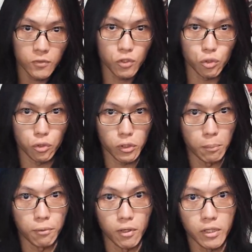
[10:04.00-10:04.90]
So you can
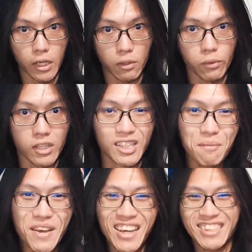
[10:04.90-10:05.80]
probably get a good
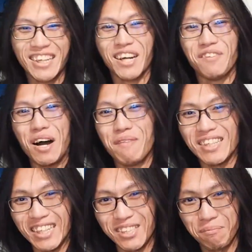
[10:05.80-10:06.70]
estimation of how much
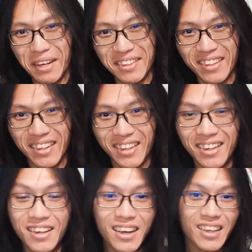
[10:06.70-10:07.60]
I spend there.
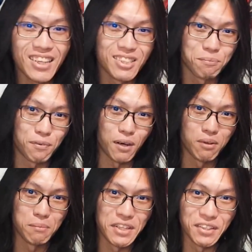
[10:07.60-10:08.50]
That's
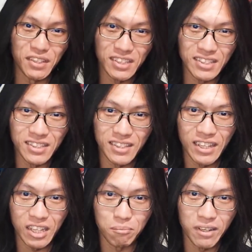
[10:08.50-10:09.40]
probably not a good
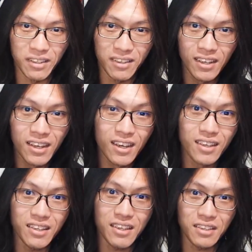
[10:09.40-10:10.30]
thing, but
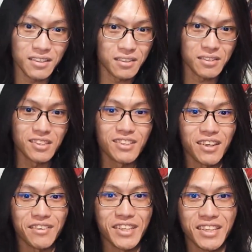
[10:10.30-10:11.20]
yeah, you know, since you're
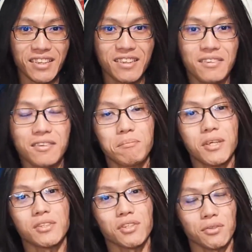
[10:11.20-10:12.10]
already here, may
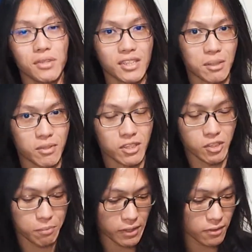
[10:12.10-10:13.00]
as well show you guys how much I
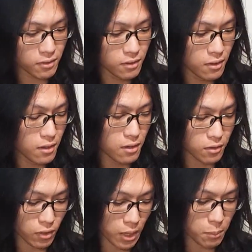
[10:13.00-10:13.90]
spend. You
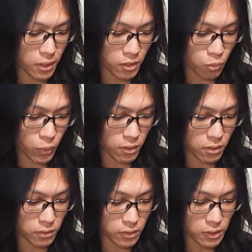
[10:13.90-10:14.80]
know, I may not will
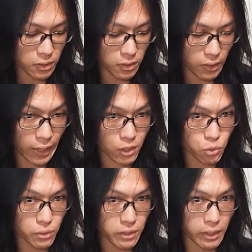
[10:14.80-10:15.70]
on the
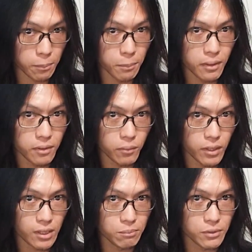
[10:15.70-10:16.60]
actual game, but when it
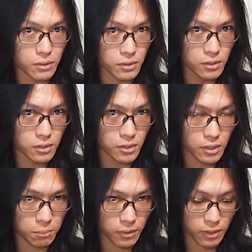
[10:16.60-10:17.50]
comes to goods,
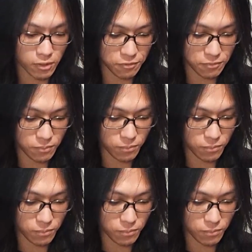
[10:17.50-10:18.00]
I'm the kind of